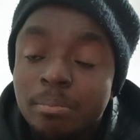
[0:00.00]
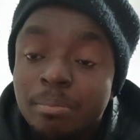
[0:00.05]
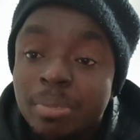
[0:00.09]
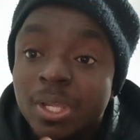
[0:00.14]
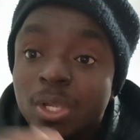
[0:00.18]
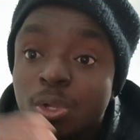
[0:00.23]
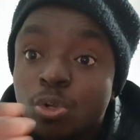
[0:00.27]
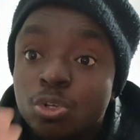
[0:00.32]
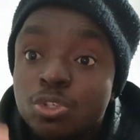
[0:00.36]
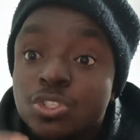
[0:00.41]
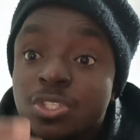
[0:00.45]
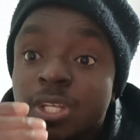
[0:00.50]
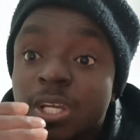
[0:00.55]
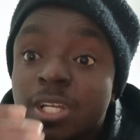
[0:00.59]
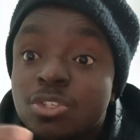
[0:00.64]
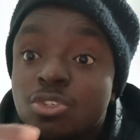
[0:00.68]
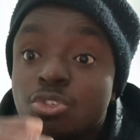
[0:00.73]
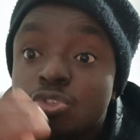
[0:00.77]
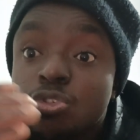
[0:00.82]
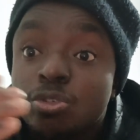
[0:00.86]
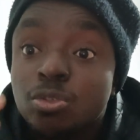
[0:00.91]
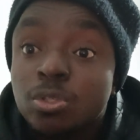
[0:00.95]
Because
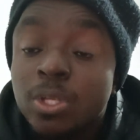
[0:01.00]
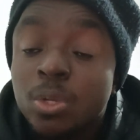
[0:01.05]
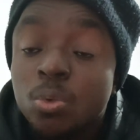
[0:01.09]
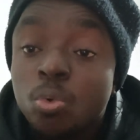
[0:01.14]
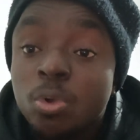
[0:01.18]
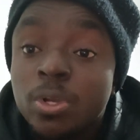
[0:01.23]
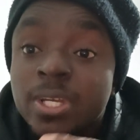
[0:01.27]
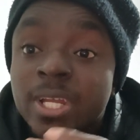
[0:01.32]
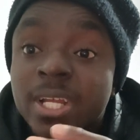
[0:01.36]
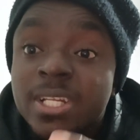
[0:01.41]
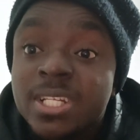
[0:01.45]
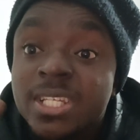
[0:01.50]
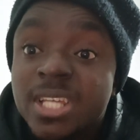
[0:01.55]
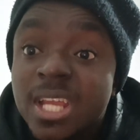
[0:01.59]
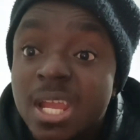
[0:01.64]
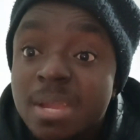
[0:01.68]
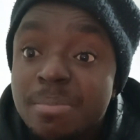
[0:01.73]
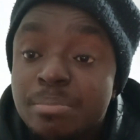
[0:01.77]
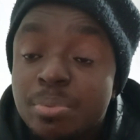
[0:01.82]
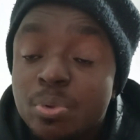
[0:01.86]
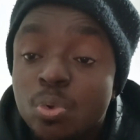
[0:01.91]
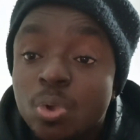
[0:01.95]
the
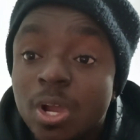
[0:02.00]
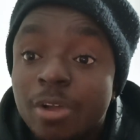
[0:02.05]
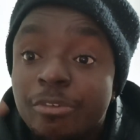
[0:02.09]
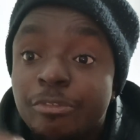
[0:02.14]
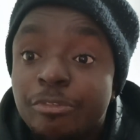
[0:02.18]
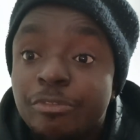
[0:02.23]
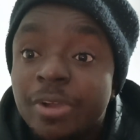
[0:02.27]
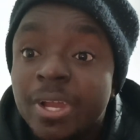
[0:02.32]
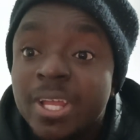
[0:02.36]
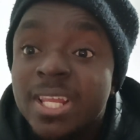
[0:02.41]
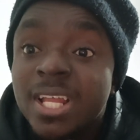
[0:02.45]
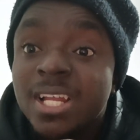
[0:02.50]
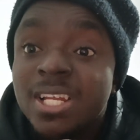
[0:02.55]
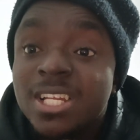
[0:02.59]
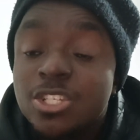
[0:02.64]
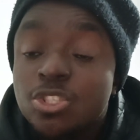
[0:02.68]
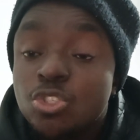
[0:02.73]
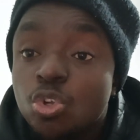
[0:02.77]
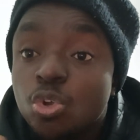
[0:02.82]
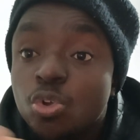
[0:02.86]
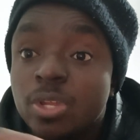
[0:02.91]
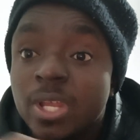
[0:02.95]
table have
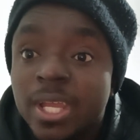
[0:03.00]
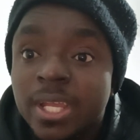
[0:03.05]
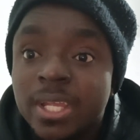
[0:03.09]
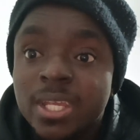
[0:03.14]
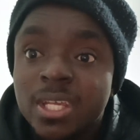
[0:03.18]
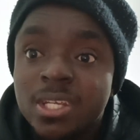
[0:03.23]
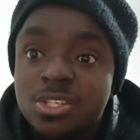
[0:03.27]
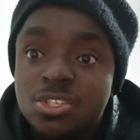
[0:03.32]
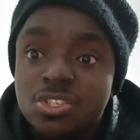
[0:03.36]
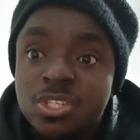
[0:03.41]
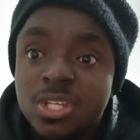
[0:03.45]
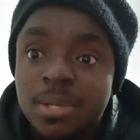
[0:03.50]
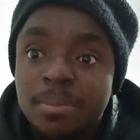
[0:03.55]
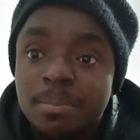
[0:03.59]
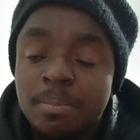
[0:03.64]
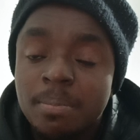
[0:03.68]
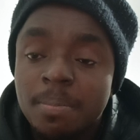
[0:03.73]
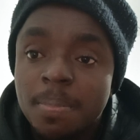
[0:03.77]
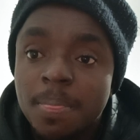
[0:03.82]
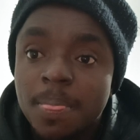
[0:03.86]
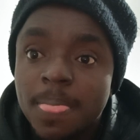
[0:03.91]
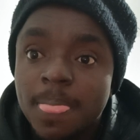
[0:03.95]
finally turned against them.
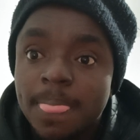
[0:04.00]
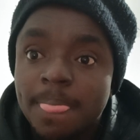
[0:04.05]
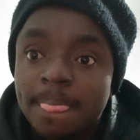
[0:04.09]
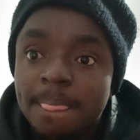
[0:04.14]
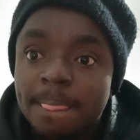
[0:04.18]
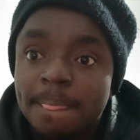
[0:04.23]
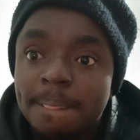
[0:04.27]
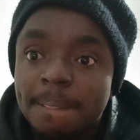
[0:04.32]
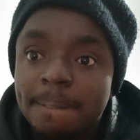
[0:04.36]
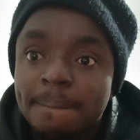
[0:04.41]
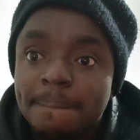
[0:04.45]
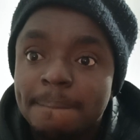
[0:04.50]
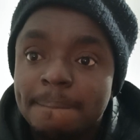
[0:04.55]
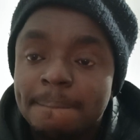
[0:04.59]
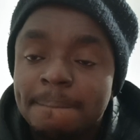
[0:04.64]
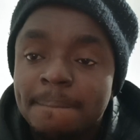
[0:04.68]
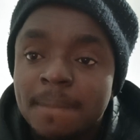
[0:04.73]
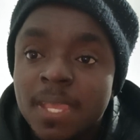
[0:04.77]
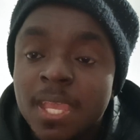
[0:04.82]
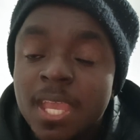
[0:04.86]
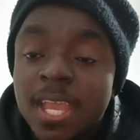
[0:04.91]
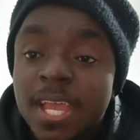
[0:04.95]

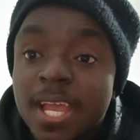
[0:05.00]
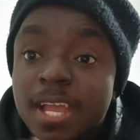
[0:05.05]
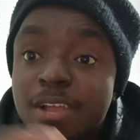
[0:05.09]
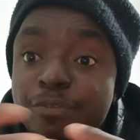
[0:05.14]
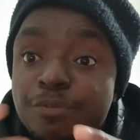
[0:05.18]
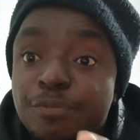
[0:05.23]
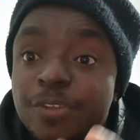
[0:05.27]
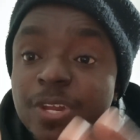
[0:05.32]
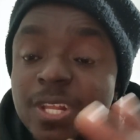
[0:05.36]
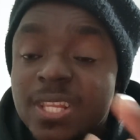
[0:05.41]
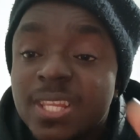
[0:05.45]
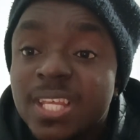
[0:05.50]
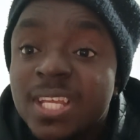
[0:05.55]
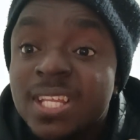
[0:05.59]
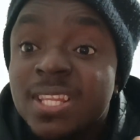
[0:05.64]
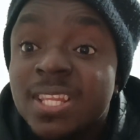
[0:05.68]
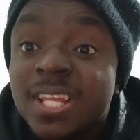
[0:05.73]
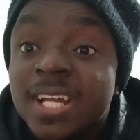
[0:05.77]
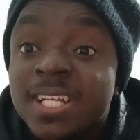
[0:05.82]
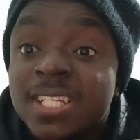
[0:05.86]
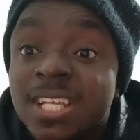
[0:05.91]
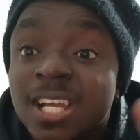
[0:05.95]

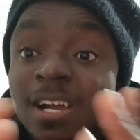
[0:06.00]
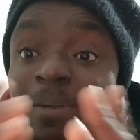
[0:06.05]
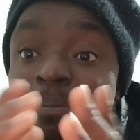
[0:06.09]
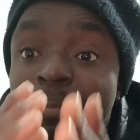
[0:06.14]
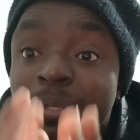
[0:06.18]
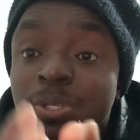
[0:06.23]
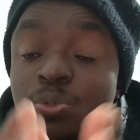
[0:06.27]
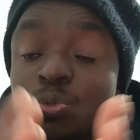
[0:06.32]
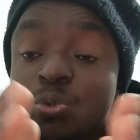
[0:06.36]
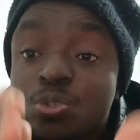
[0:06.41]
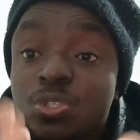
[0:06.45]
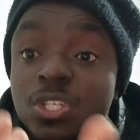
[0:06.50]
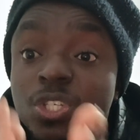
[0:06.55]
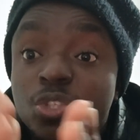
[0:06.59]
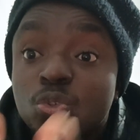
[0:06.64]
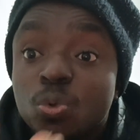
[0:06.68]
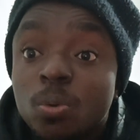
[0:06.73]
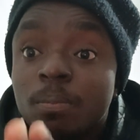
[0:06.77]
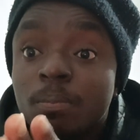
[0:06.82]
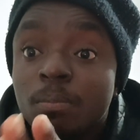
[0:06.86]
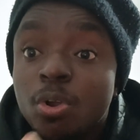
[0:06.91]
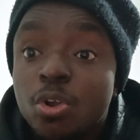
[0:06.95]
Everything that they have been using
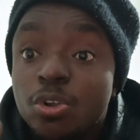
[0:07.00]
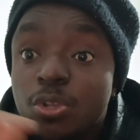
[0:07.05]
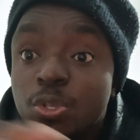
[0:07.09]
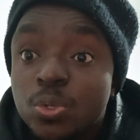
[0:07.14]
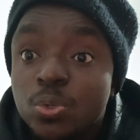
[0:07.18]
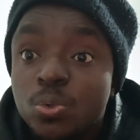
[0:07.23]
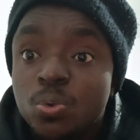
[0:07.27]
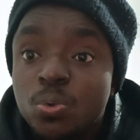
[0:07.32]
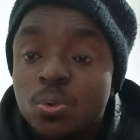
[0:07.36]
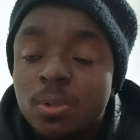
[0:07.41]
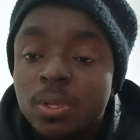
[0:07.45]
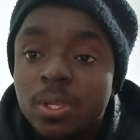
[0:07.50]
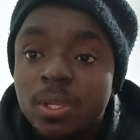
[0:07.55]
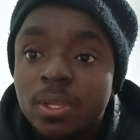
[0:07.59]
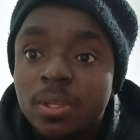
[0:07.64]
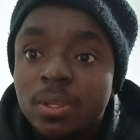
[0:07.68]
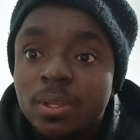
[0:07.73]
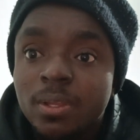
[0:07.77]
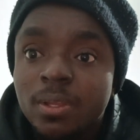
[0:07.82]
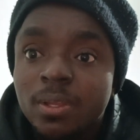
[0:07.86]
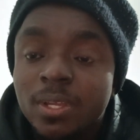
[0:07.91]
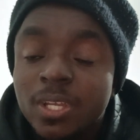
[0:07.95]
to mock you
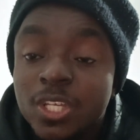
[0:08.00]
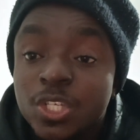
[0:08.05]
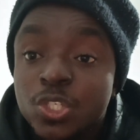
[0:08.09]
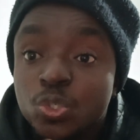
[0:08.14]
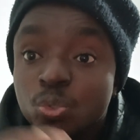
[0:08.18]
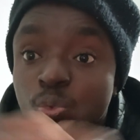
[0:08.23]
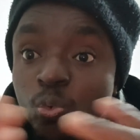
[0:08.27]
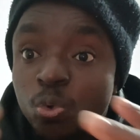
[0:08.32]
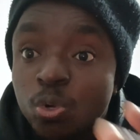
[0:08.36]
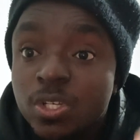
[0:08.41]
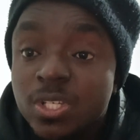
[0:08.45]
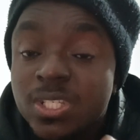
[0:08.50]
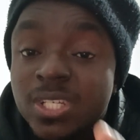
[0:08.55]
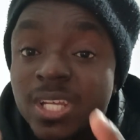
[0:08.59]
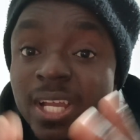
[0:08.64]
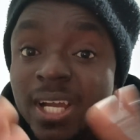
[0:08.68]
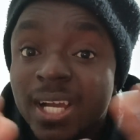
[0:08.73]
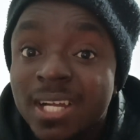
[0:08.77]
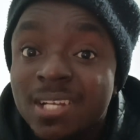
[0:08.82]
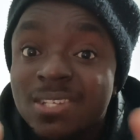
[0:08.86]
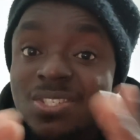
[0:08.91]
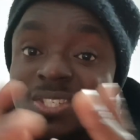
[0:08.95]
is what
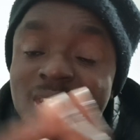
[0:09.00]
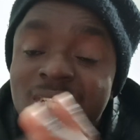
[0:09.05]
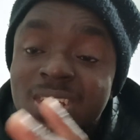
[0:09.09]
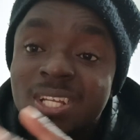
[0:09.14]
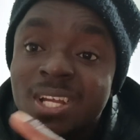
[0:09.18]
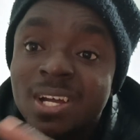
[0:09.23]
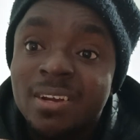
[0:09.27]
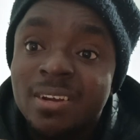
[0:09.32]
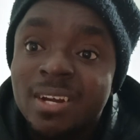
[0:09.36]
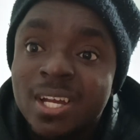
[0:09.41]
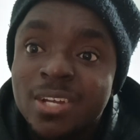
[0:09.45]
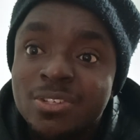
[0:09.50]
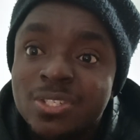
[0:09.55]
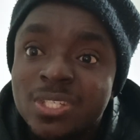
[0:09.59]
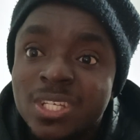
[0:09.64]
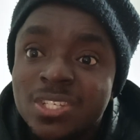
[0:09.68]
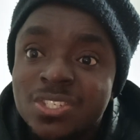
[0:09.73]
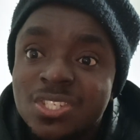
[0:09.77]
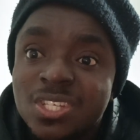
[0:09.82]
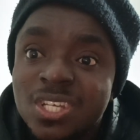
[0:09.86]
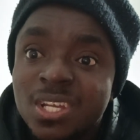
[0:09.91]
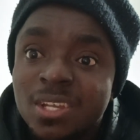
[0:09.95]
they are seeing around
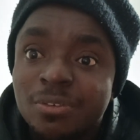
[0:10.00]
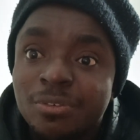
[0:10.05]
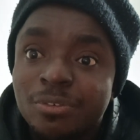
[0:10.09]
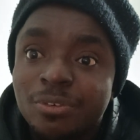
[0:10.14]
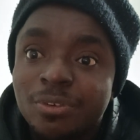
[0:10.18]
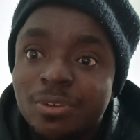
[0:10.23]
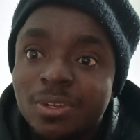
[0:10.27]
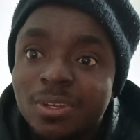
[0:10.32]
yourself.